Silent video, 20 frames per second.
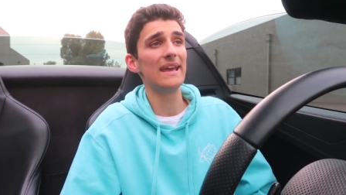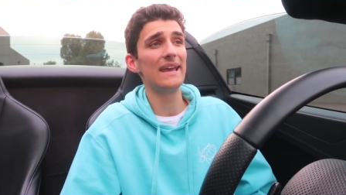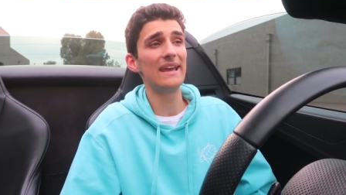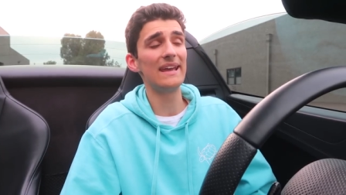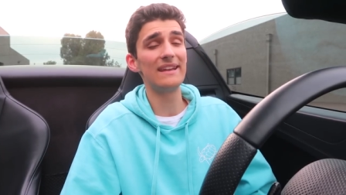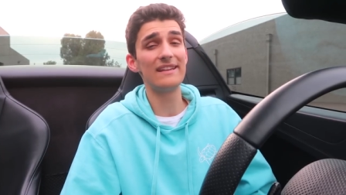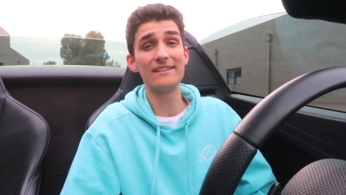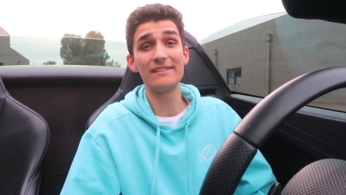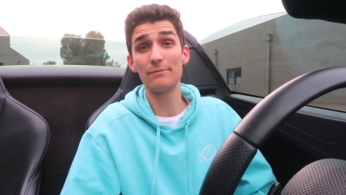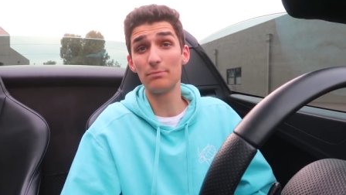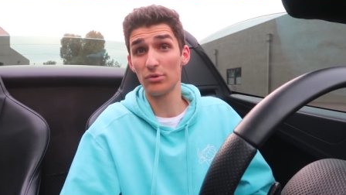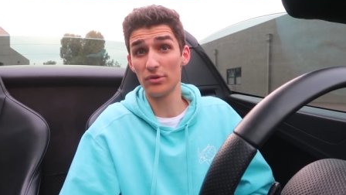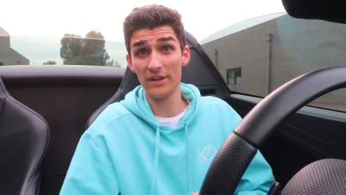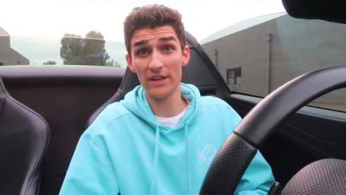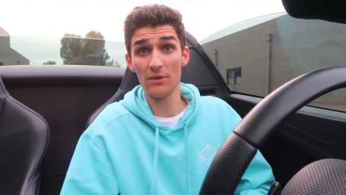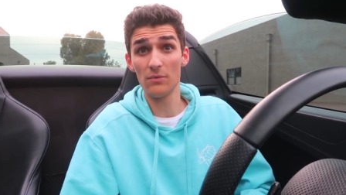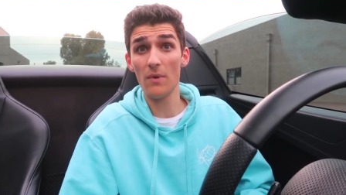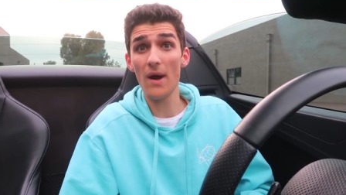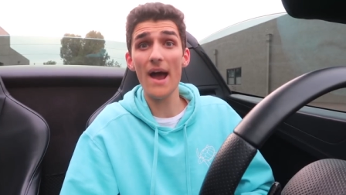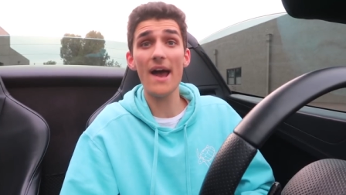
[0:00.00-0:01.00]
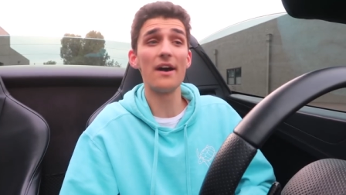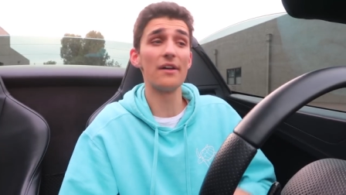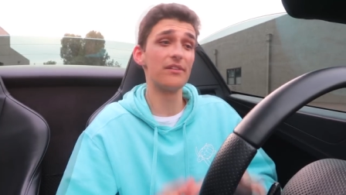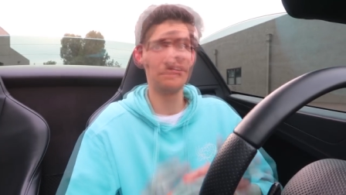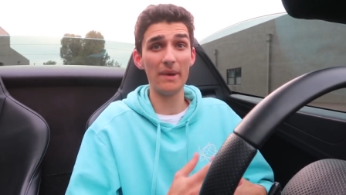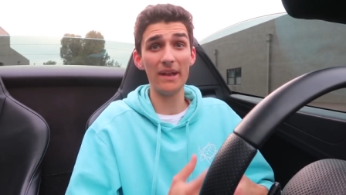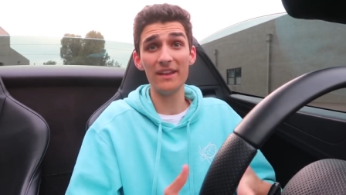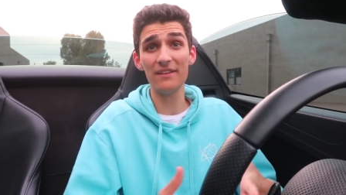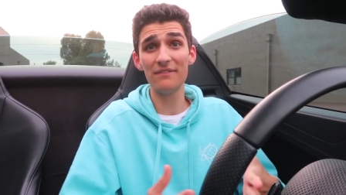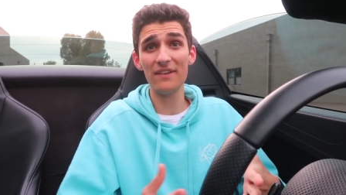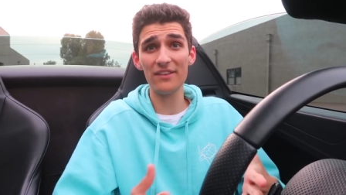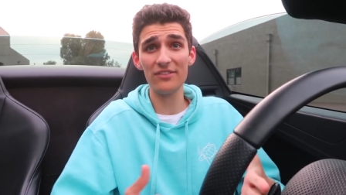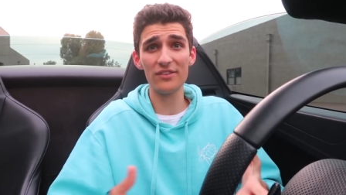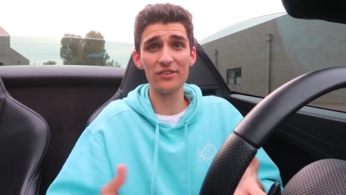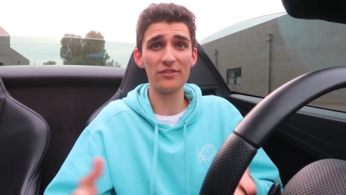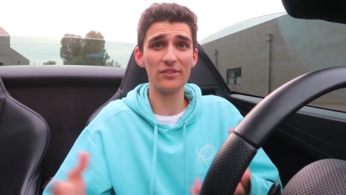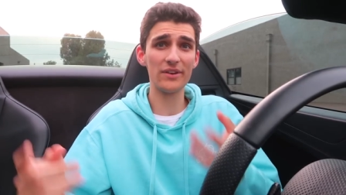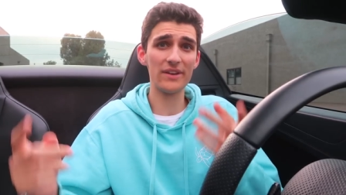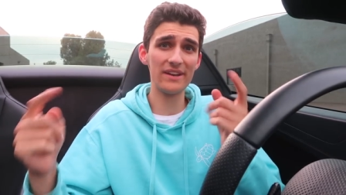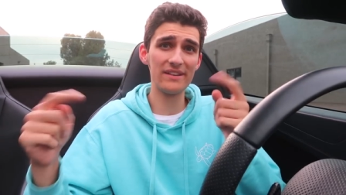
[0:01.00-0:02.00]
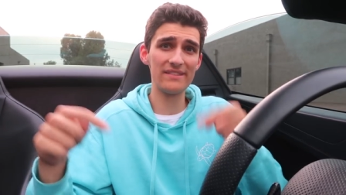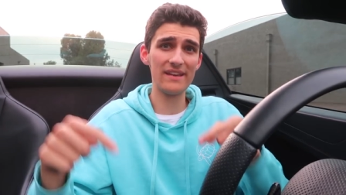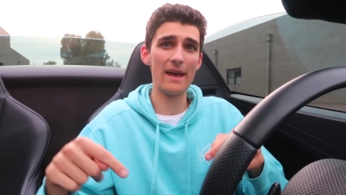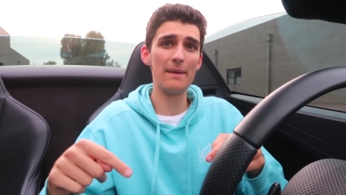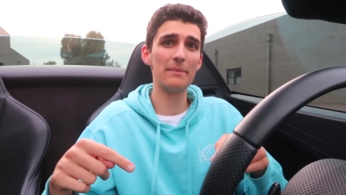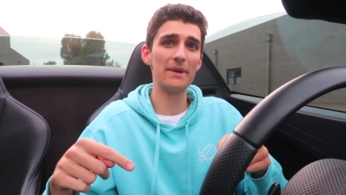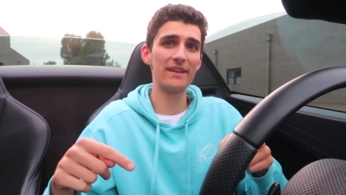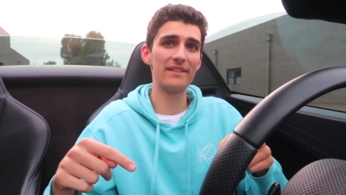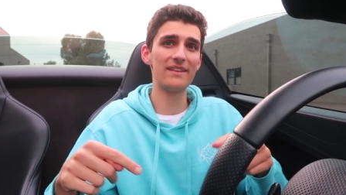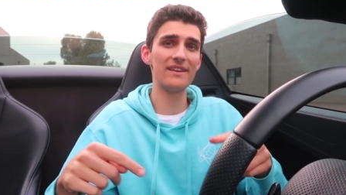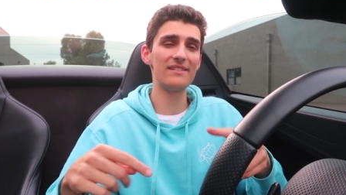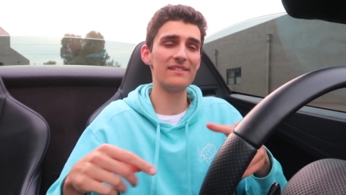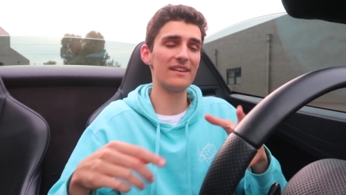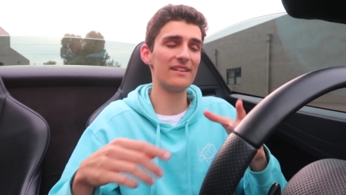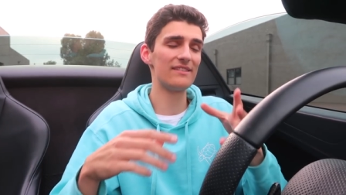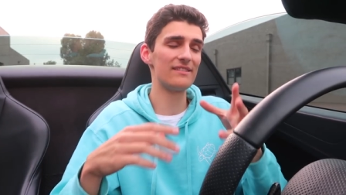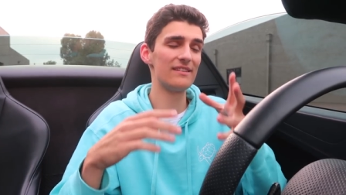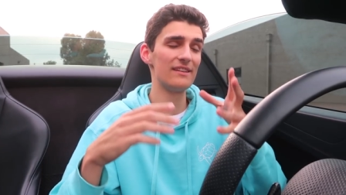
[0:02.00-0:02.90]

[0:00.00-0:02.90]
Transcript: It is pretty wild. Many investors look at a time like this and